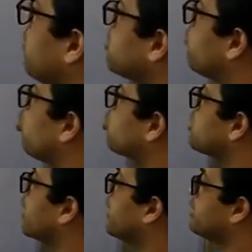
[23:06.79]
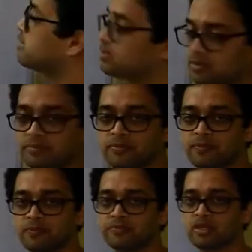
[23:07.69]
is 4 seconds.
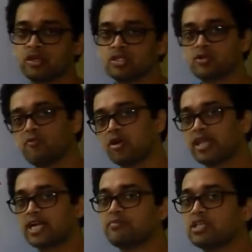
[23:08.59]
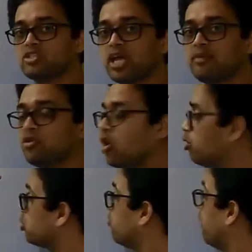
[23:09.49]
So for that much time you have to